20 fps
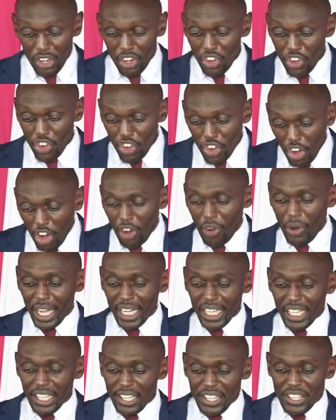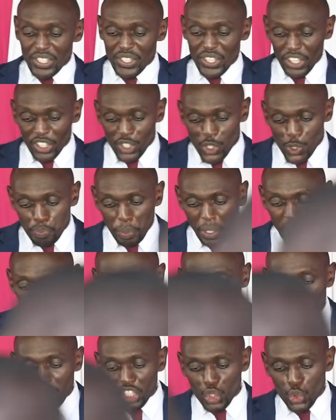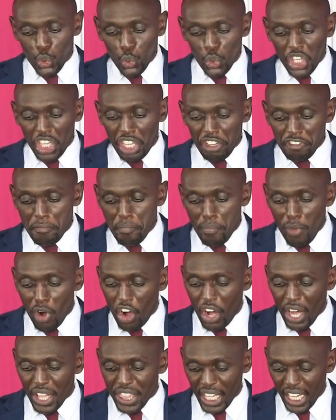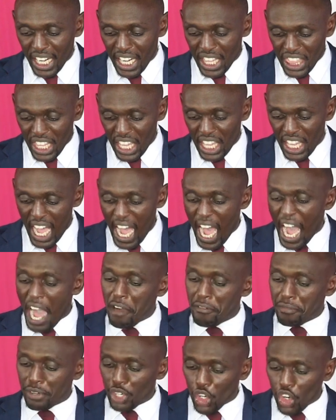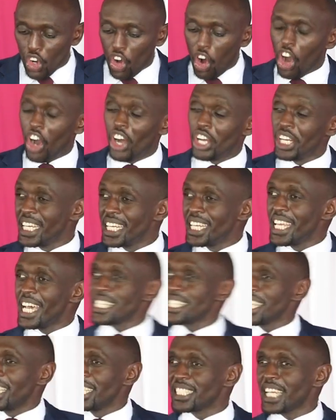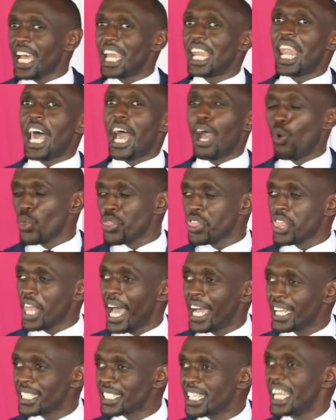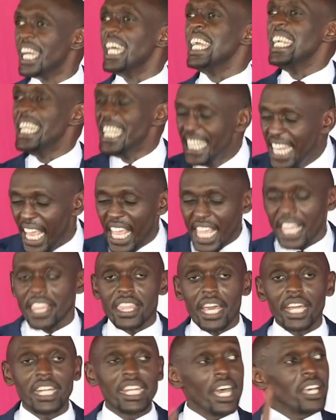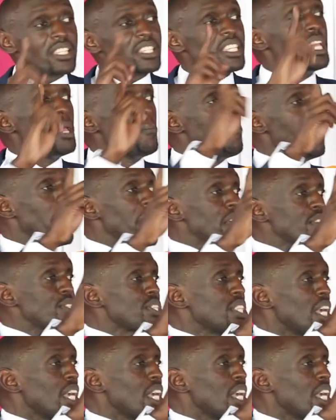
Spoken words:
No one is expected to give more than they have. God doesn't allow that. Neither does he bless